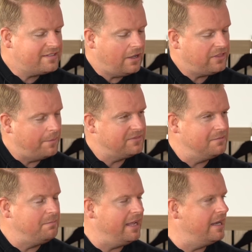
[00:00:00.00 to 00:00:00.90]

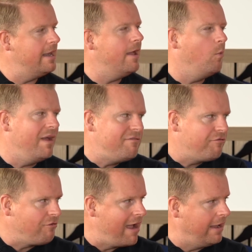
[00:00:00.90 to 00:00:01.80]
Southampton being a little bit
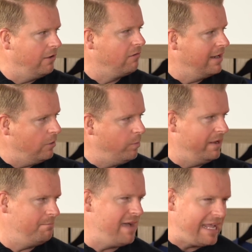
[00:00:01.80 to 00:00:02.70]
frail or a little
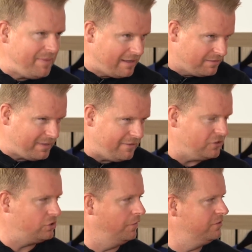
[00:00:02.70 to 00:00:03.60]
bit maybe a bit of
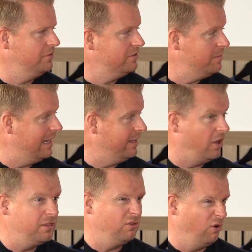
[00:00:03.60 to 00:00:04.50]
a soft underbelly,
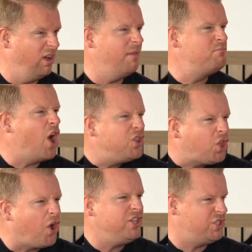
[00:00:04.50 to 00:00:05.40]
I thought a
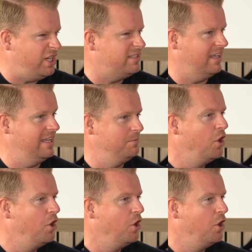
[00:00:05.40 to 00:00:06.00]
Daichi team.